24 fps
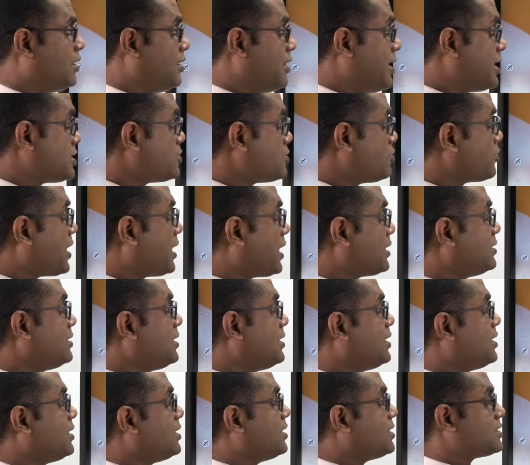Let's look at
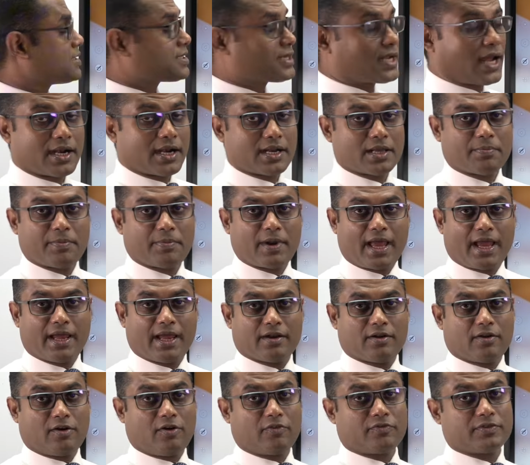the study
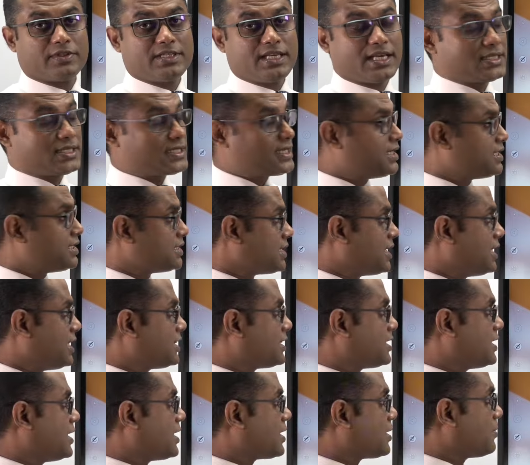plan of the essential
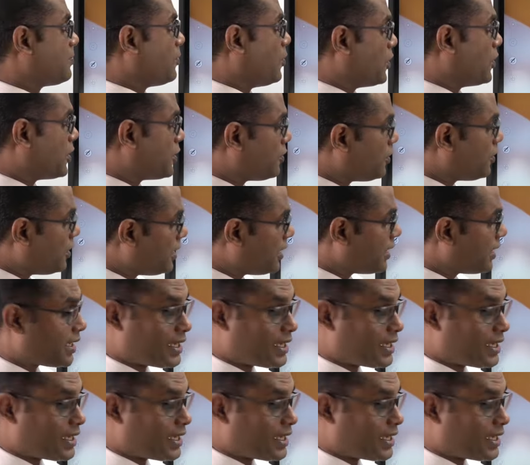theory module.